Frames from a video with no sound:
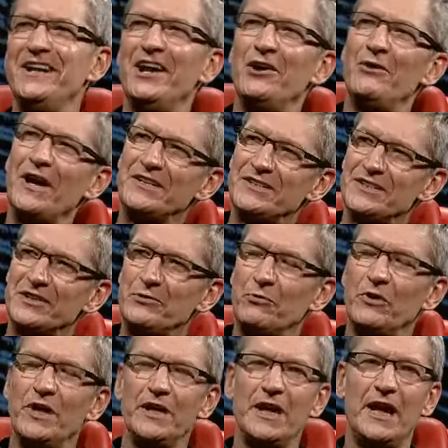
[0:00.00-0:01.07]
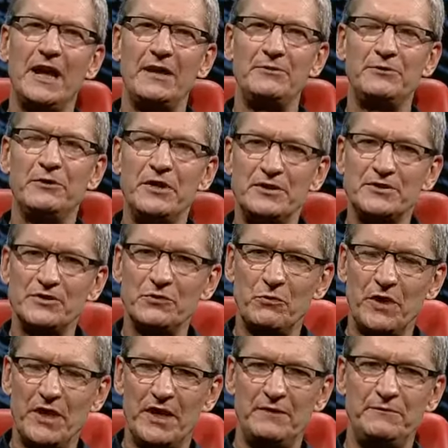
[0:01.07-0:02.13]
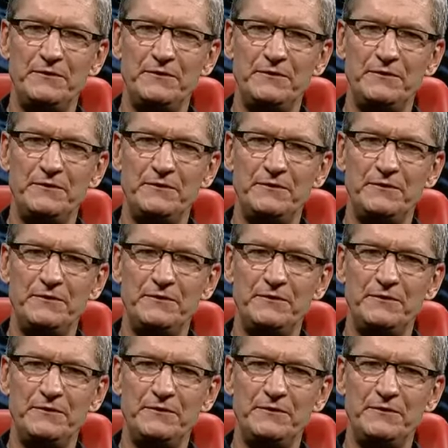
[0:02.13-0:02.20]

No, I tell you what, I, th here's the way I, I